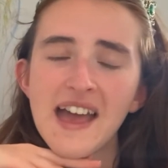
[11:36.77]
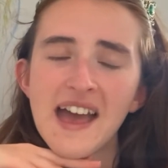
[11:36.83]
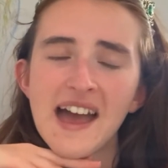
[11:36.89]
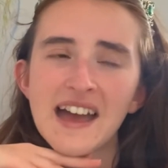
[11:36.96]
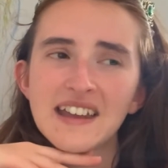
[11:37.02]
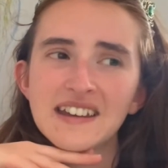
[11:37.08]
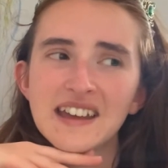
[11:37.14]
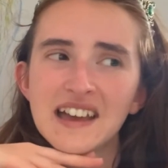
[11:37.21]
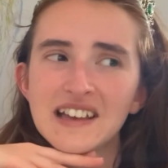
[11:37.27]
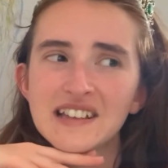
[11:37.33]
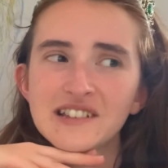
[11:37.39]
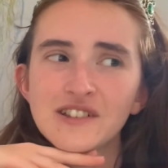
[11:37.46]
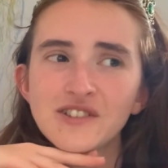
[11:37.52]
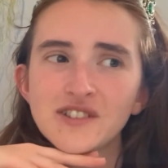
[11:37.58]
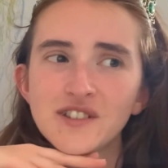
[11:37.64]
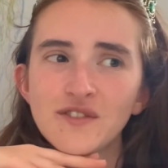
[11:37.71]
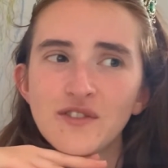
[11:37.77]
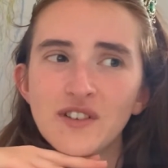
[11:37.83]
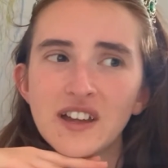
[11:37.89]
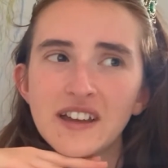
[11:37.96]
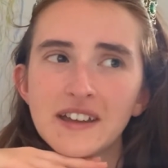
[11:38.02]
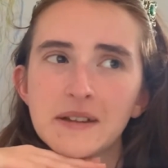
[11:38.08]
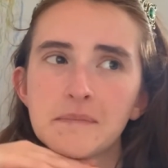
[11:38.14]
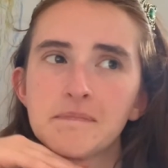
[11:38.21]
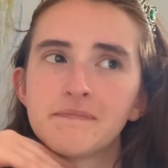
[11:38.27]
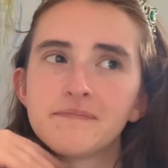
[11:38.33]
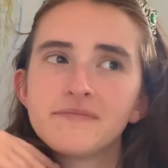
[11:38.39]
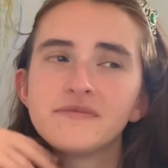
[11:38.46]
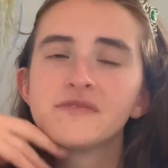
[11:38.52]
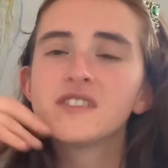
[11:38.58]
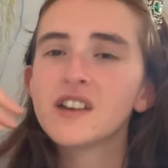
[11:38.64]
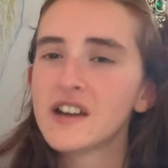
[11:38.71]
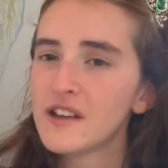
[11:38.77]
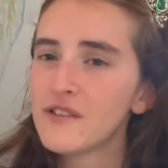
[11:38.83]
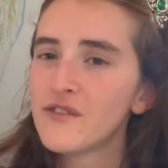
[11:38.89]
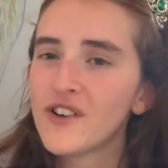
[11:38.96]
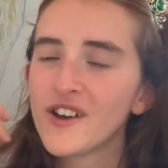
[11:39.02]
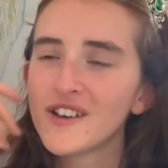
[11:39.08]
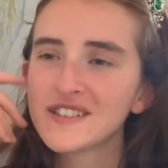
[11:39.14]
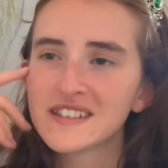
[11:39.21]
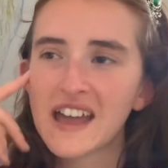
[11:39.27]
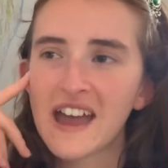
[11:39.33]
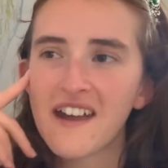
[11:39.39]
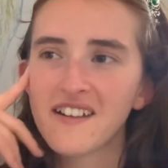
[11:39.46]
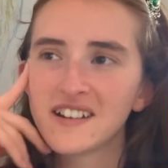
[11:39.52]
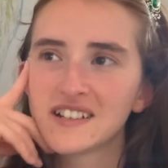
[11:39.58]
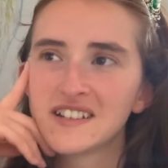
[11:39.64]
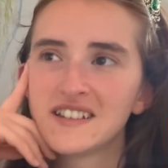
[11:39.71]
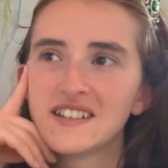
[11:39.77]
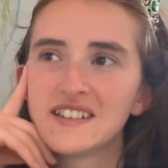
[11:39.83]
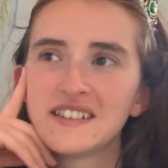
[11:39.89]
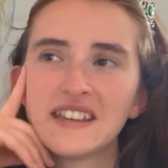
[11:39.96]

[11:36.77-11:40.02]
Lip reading: and it has lots of like diverse characters.